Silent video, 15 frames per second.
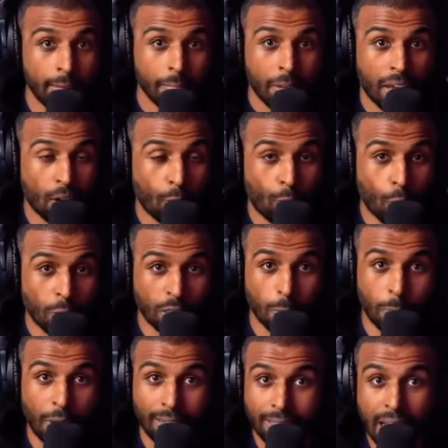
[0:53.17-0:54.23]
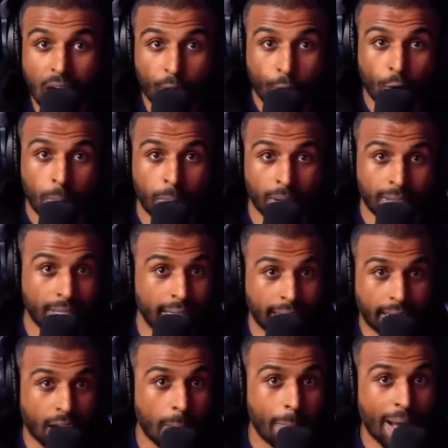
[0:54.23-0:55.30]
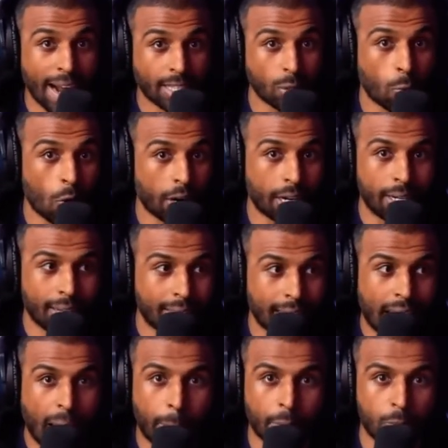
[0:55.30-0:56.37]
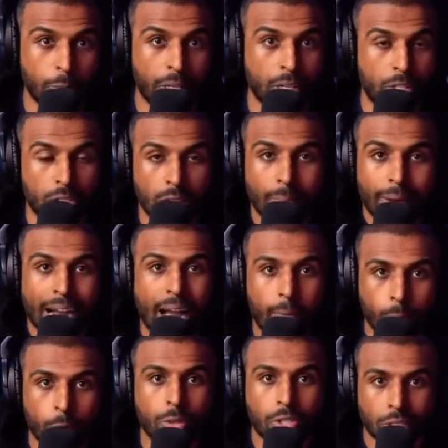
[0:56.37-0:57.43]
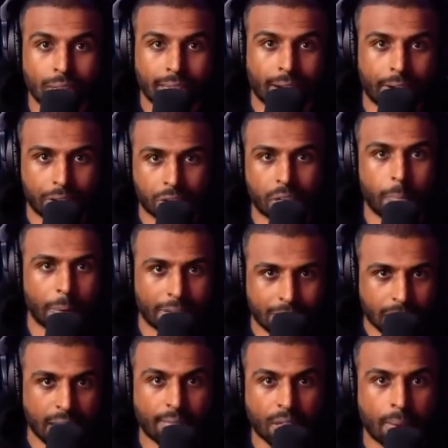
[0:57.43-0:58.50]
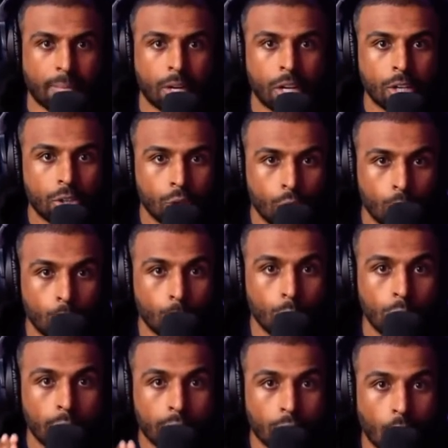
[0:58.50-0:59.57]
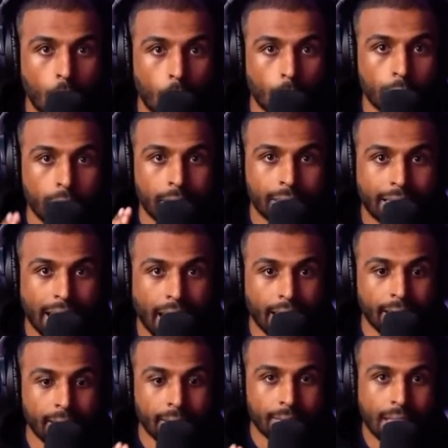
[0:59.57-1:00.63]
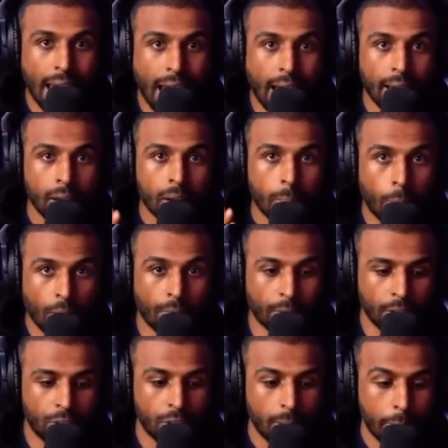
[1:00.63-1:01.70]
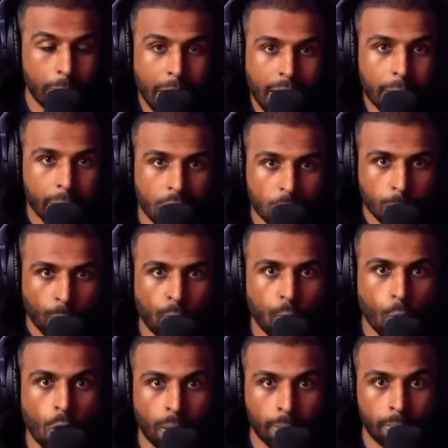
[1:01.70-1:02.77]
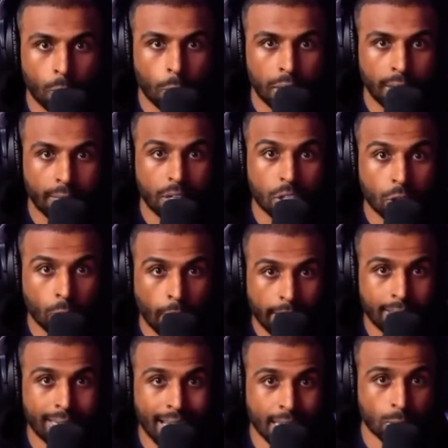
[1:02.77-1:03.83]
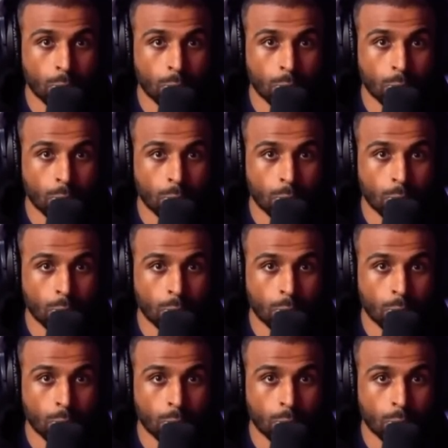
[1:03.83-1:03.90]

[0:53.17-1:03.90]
and afford to be a thought for a month and then come back to work and nothing happens because some guy will sit there and sip and save them. You don't get that privilege. Men must perform, but we live in this crazy ass